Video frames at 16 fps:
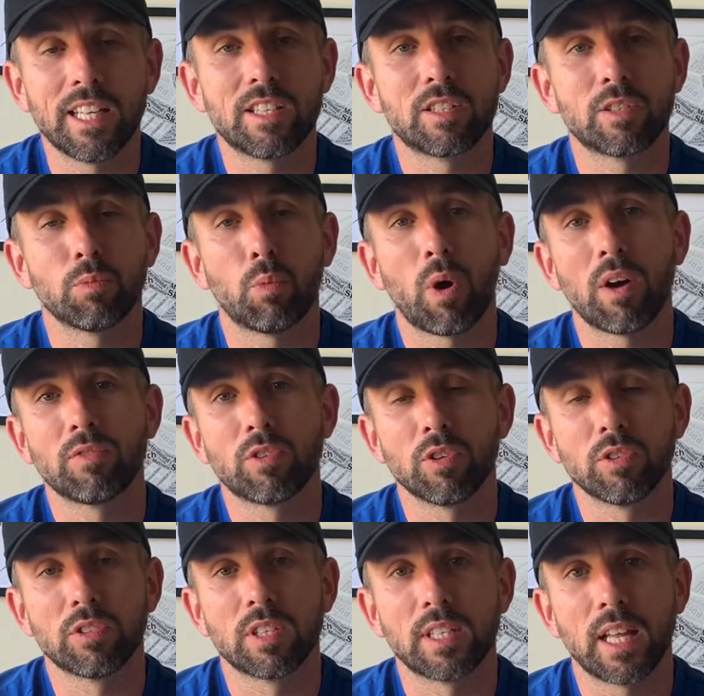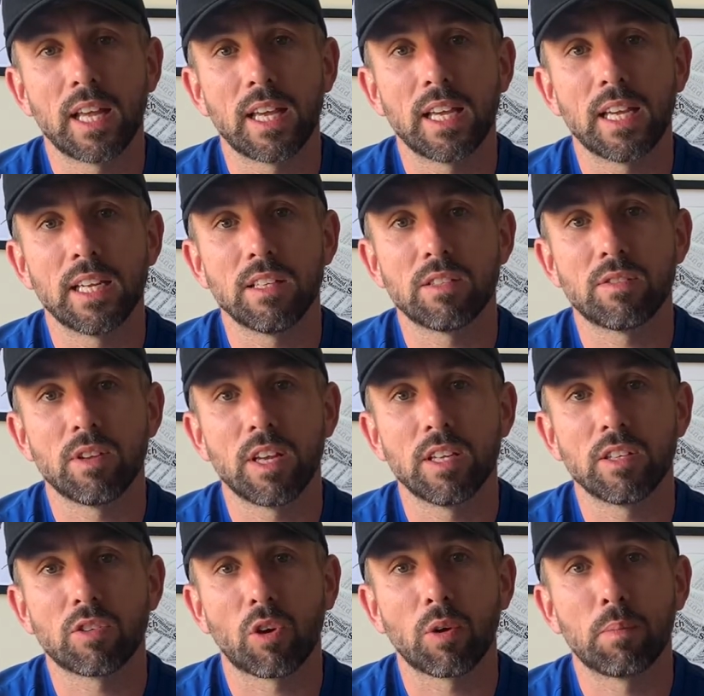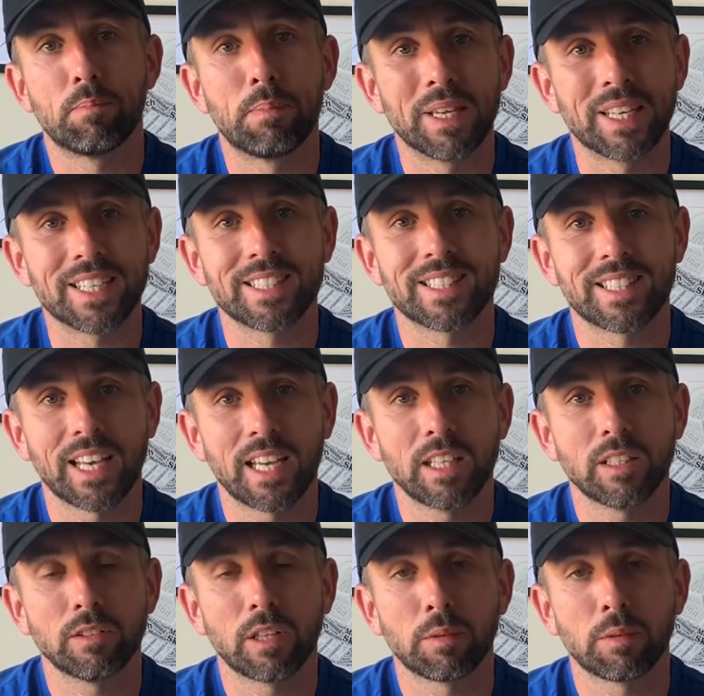what I've done today, it's on a bigger scale.